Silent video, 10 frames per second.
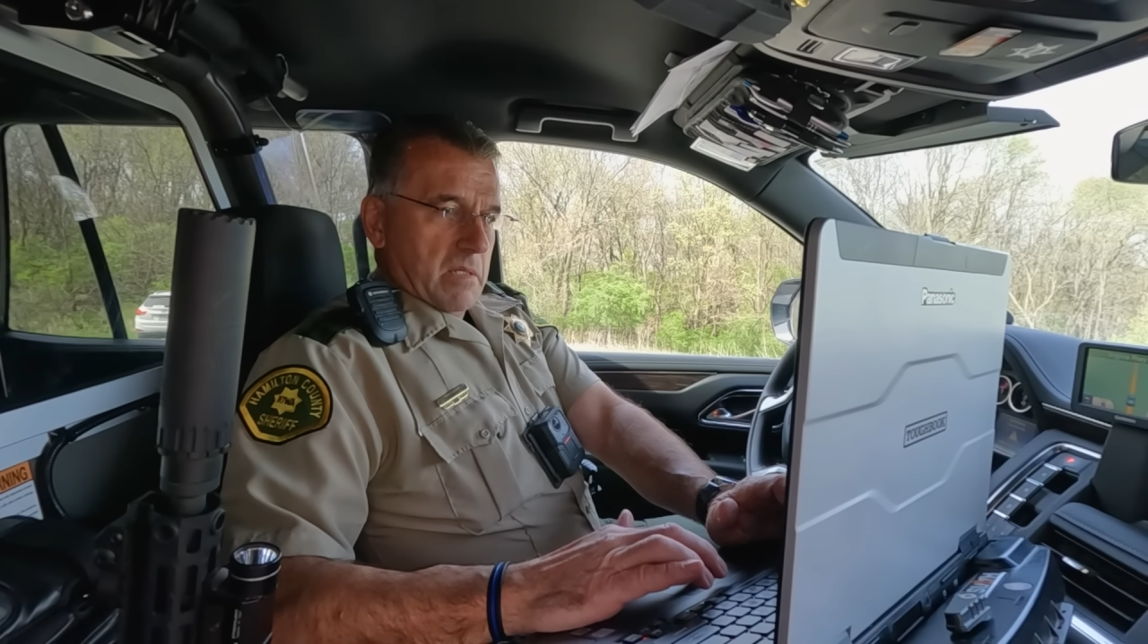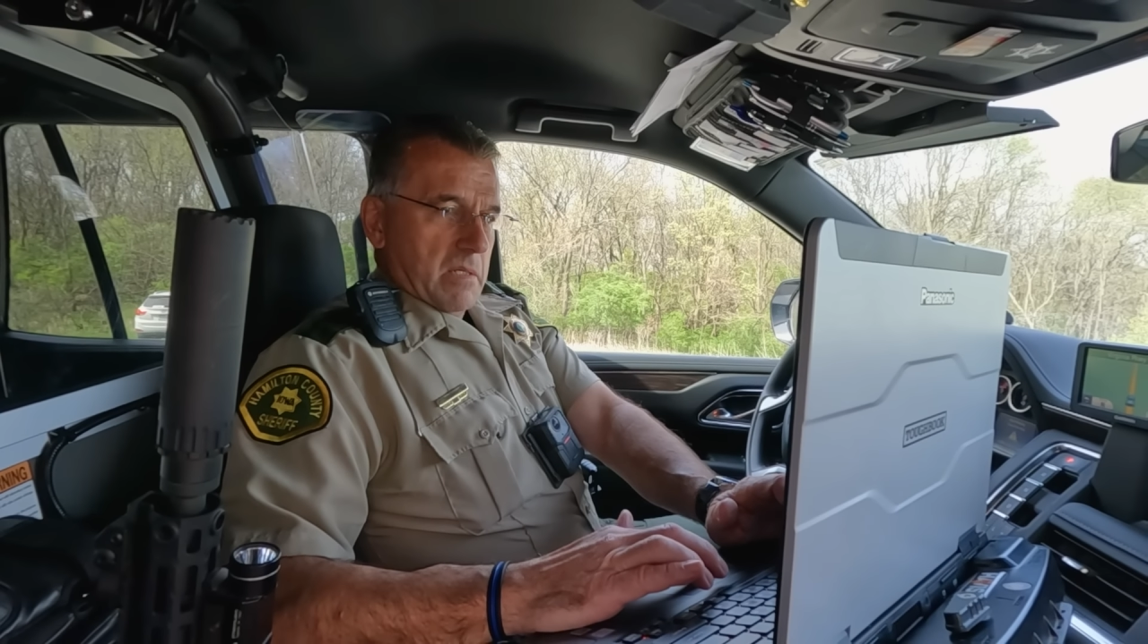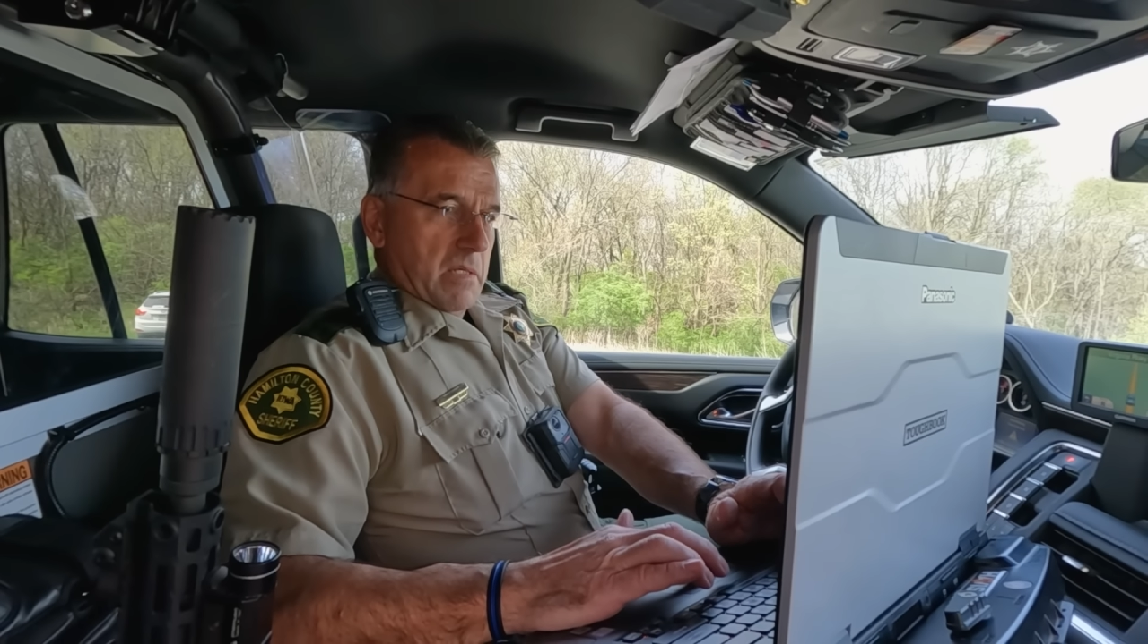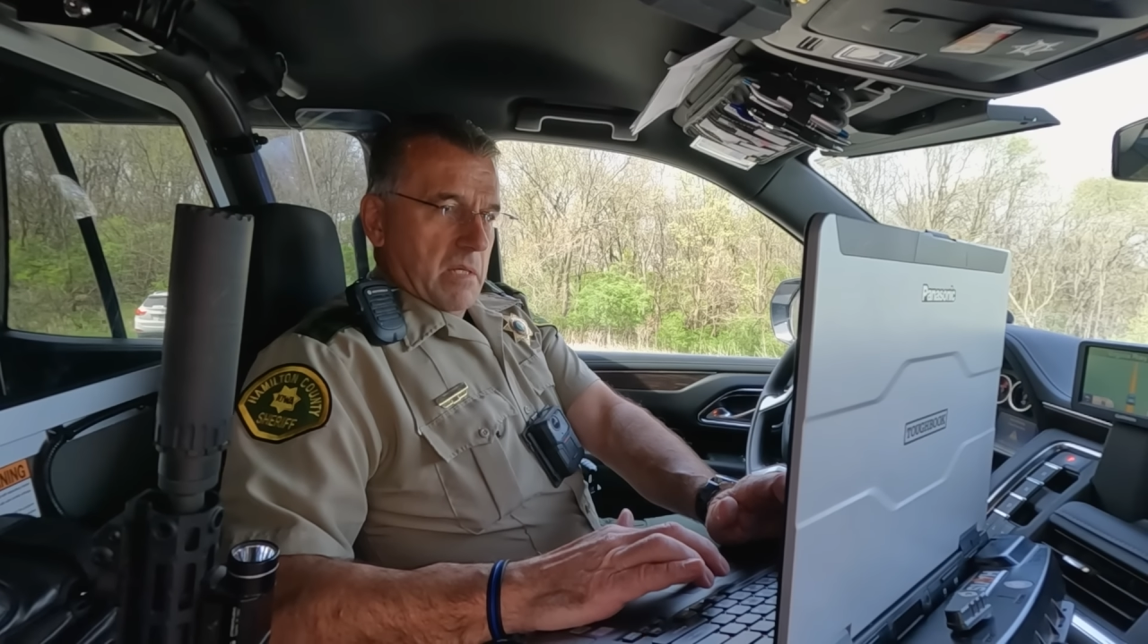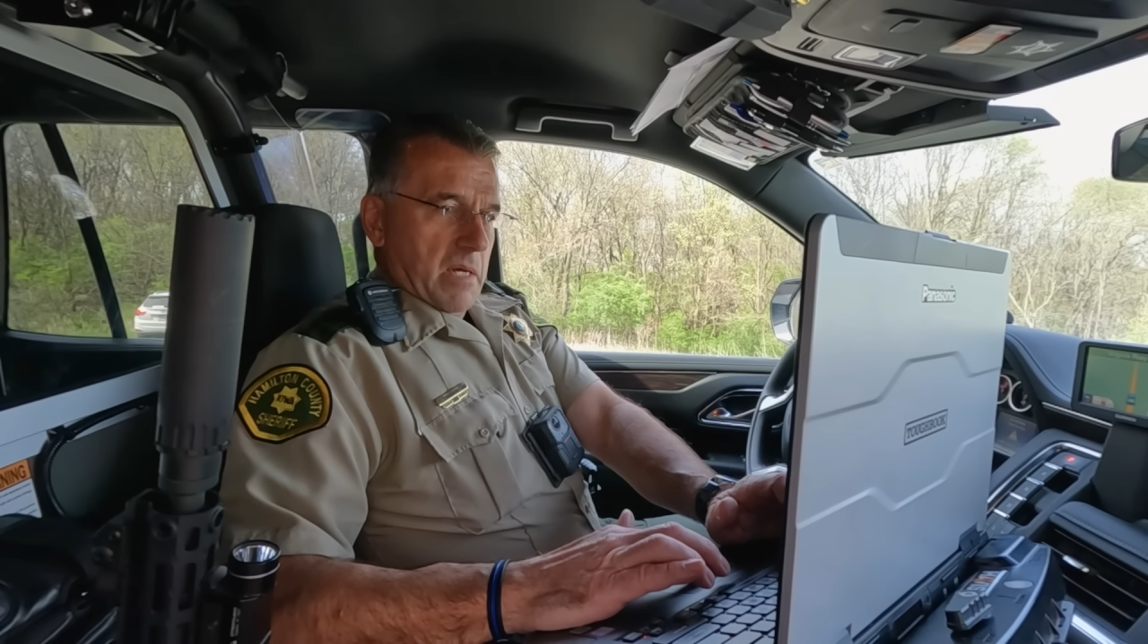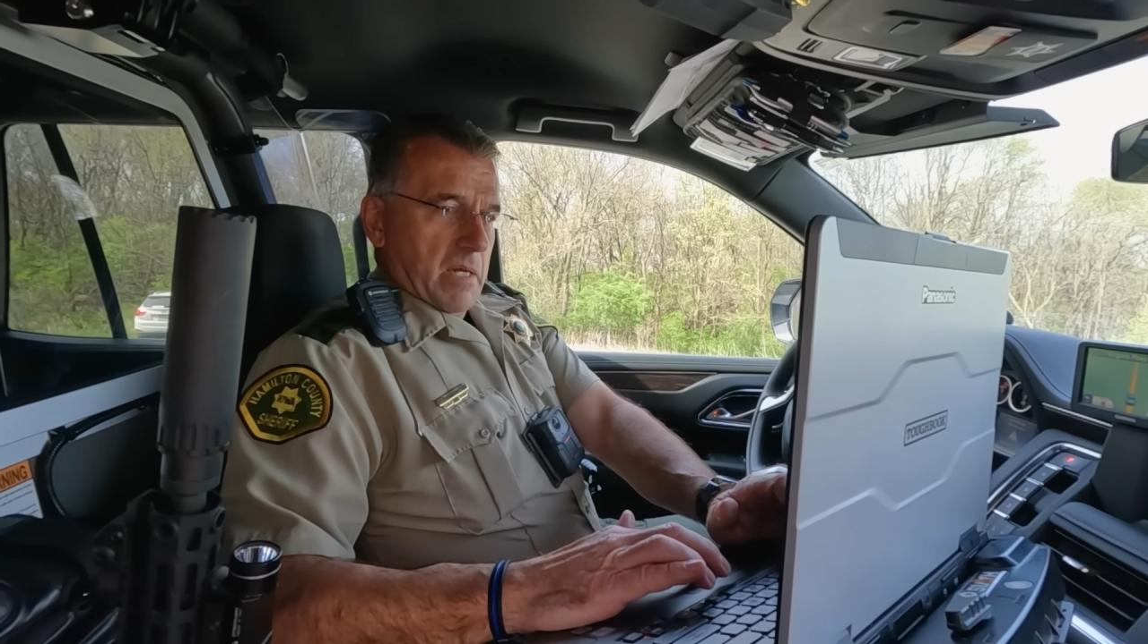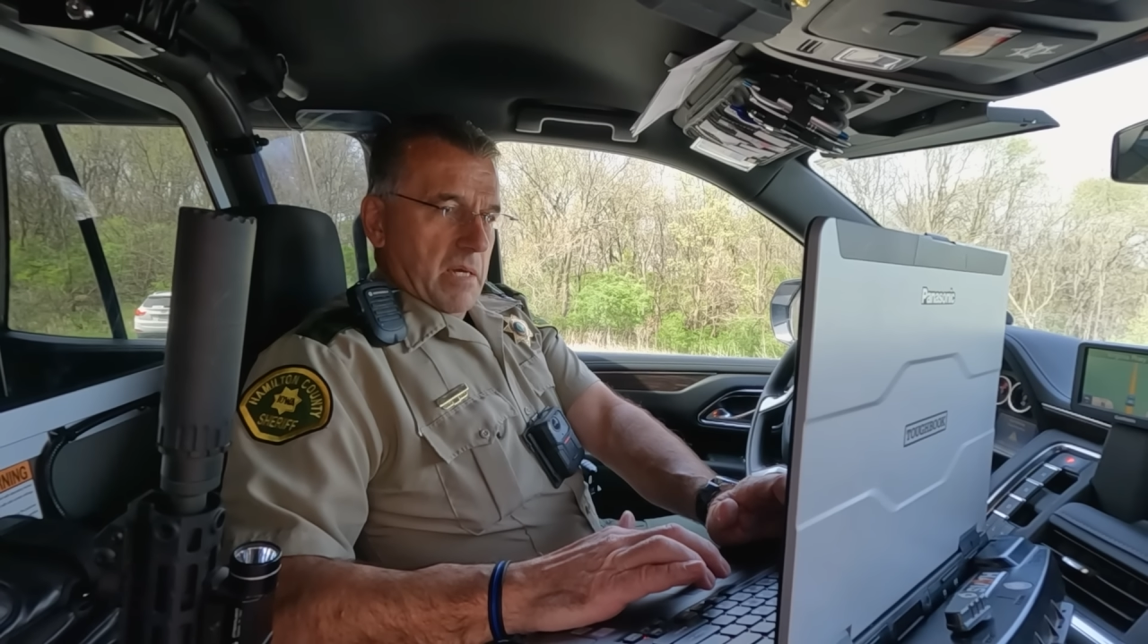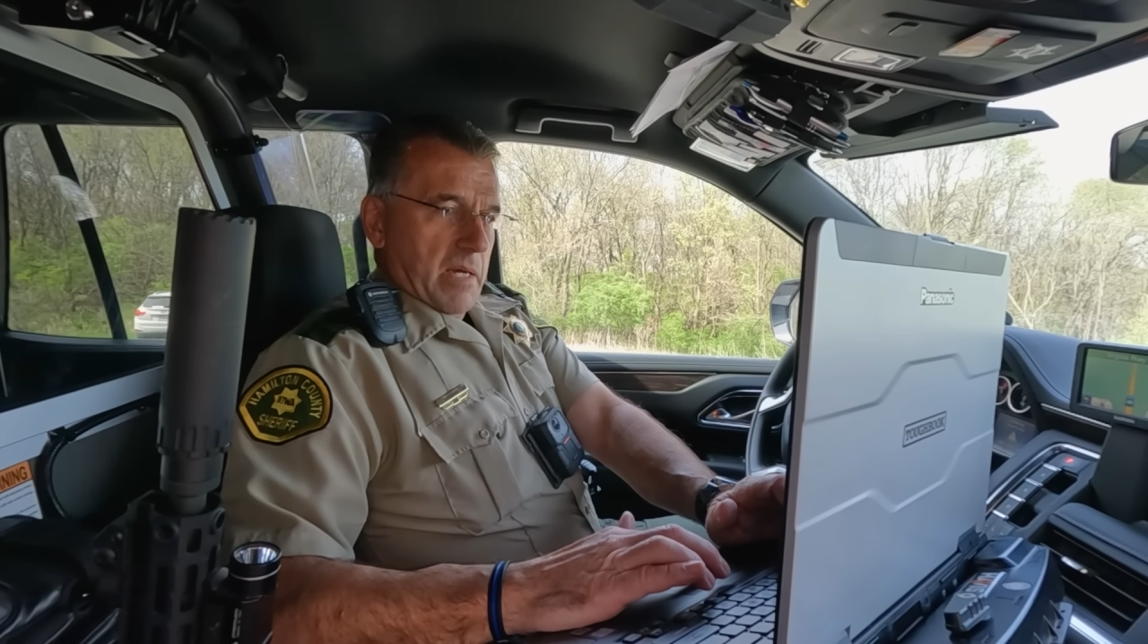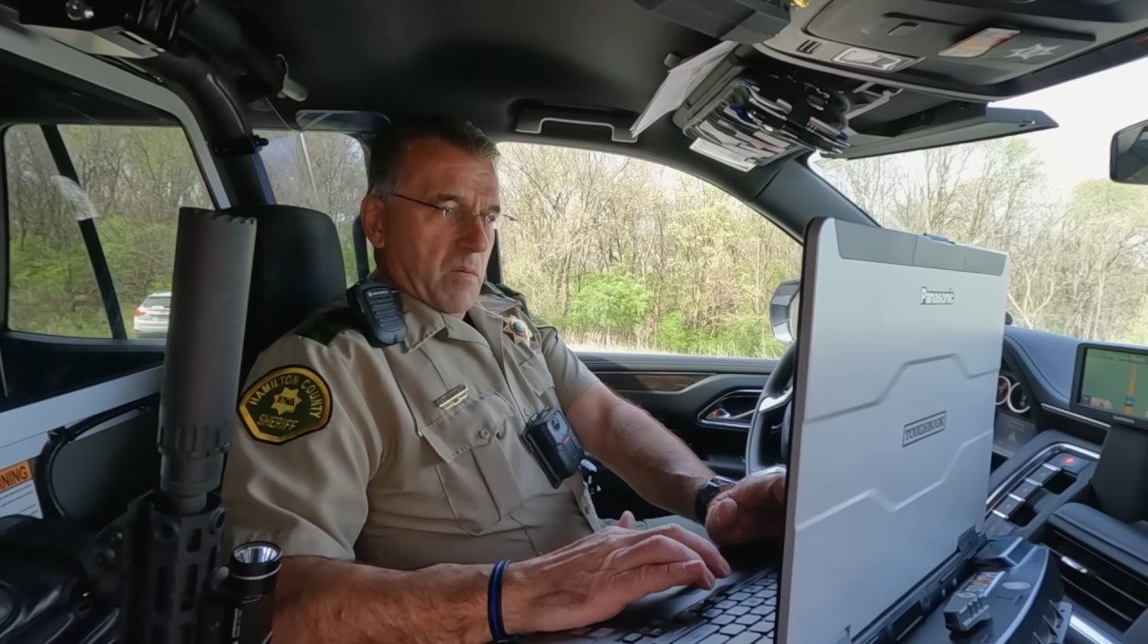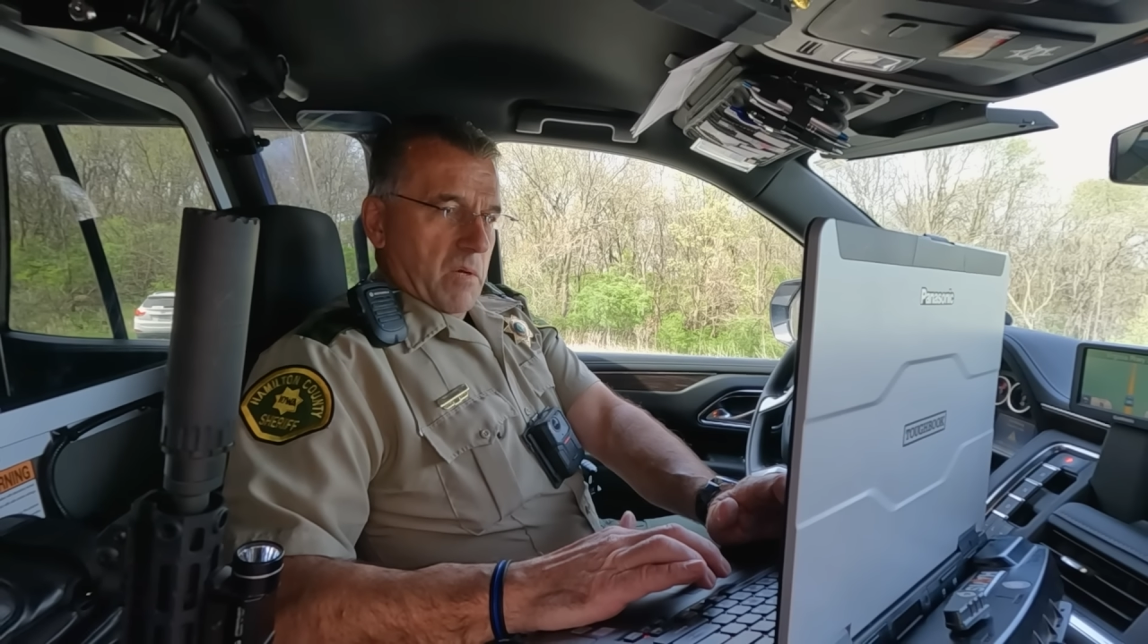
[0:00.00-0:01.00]
And
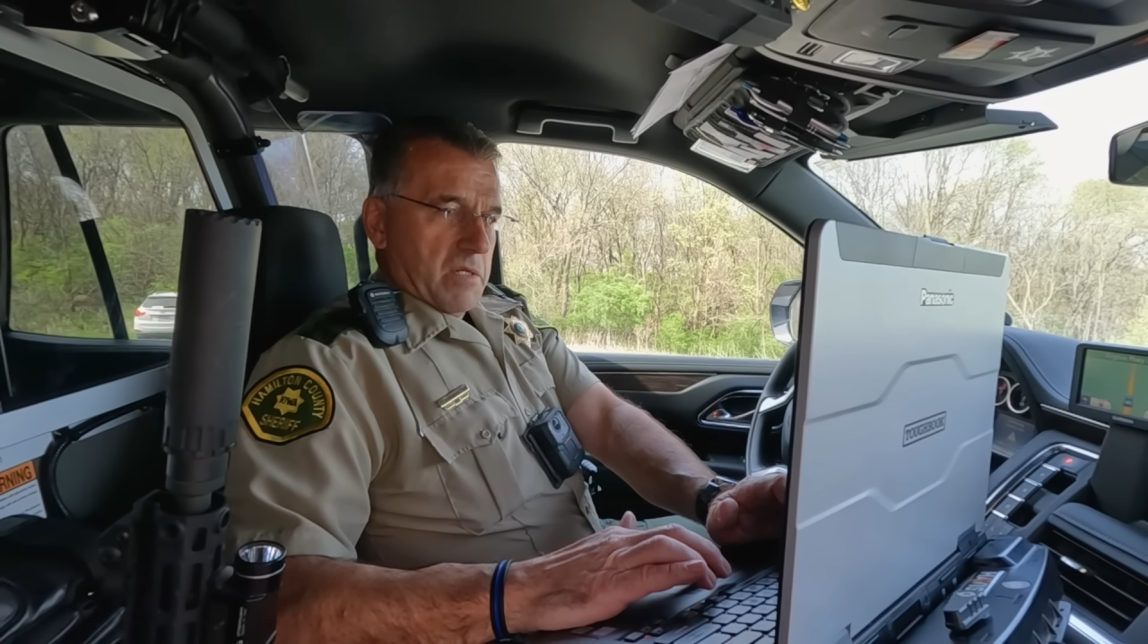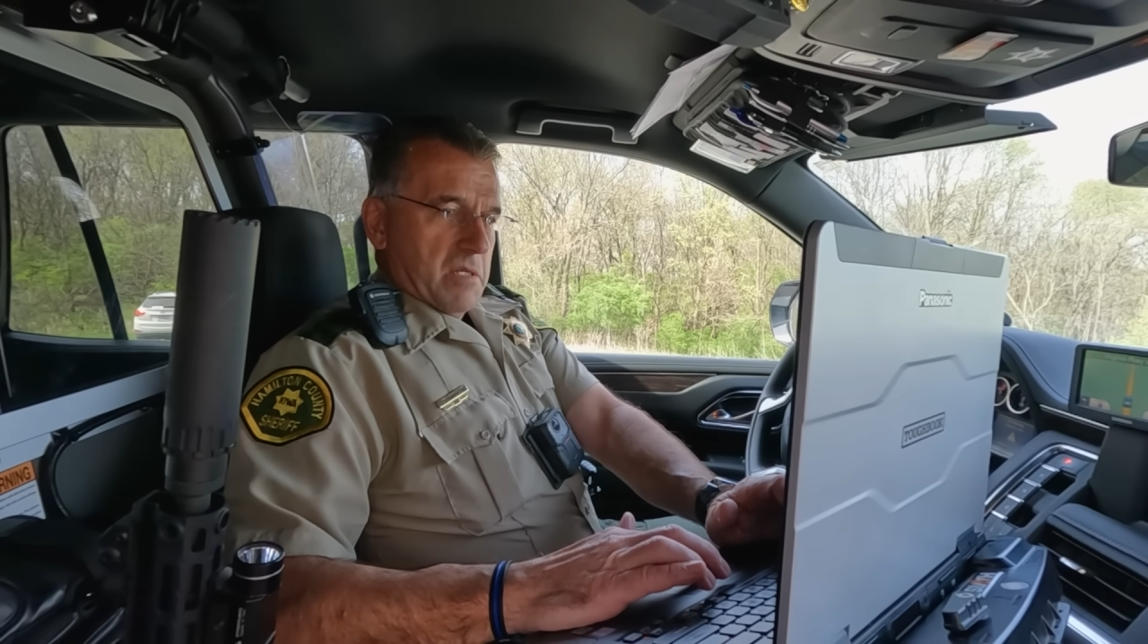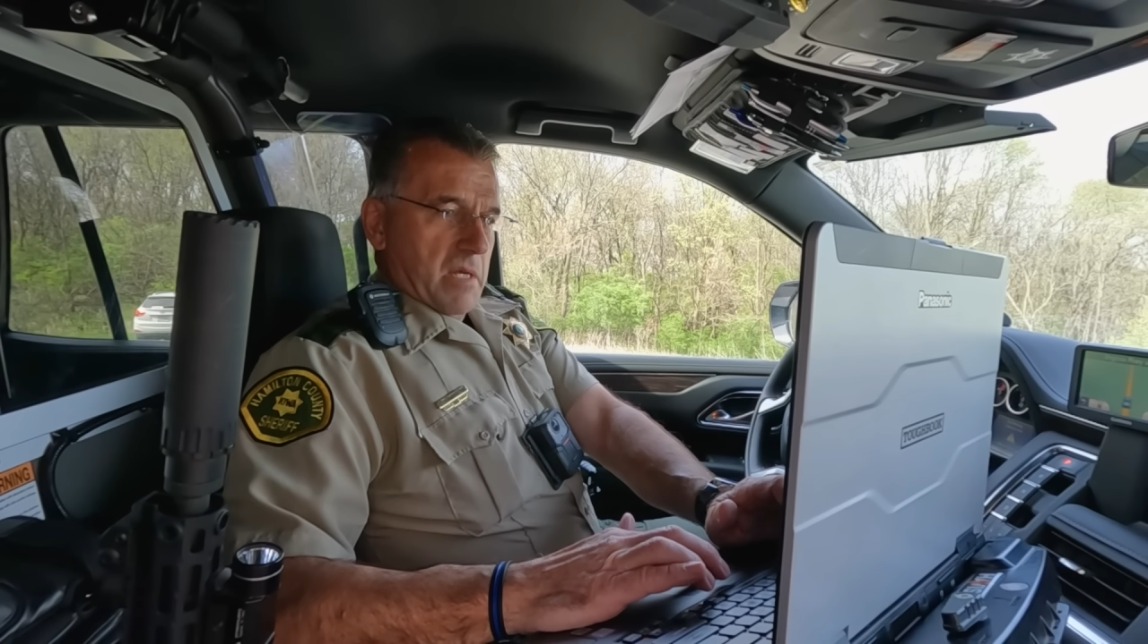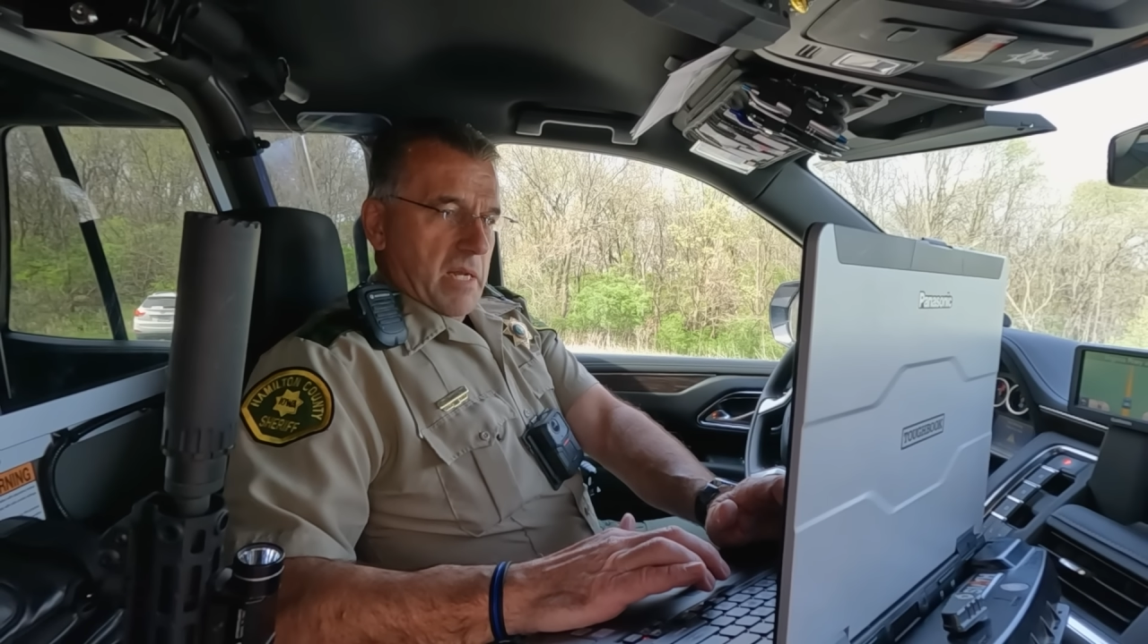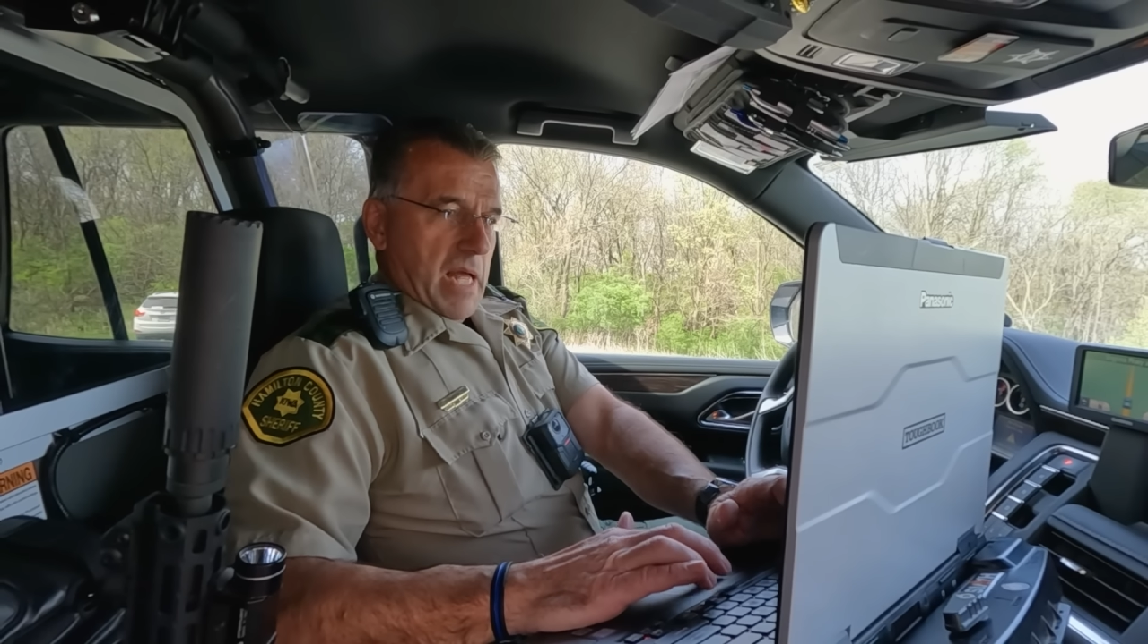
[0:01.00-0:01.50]
I don't want to see that